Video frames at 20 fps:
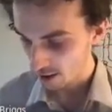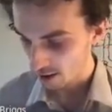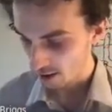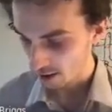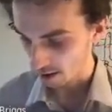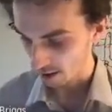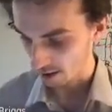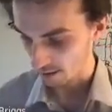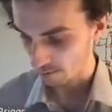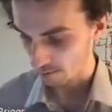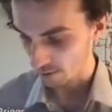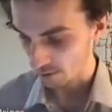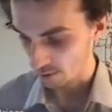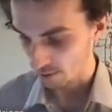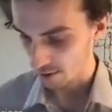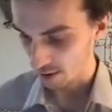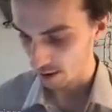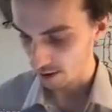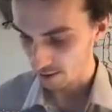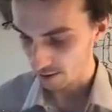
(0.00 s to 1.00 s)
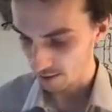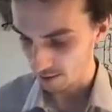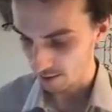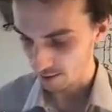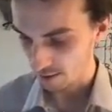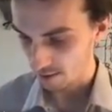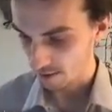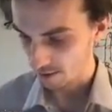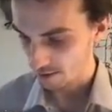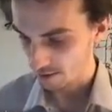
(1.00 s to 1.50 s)
Um, so it's nice that
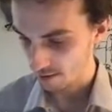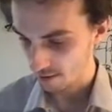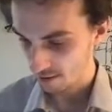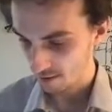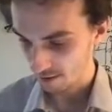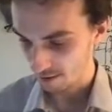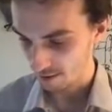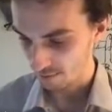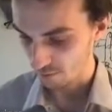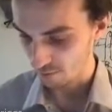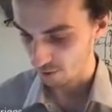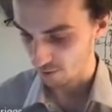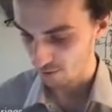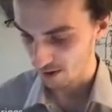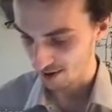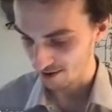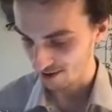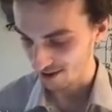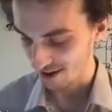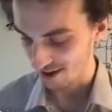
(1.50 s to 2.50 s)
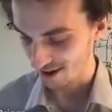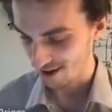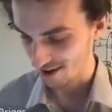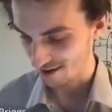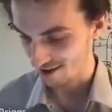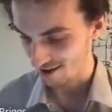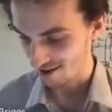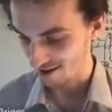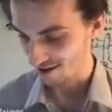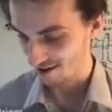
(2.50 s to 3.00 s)
this this theorem has that as
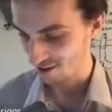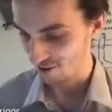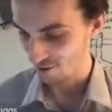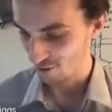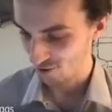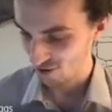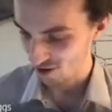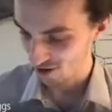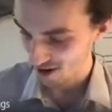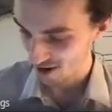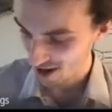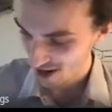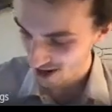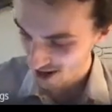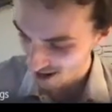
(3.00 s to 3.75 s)
its conclusion.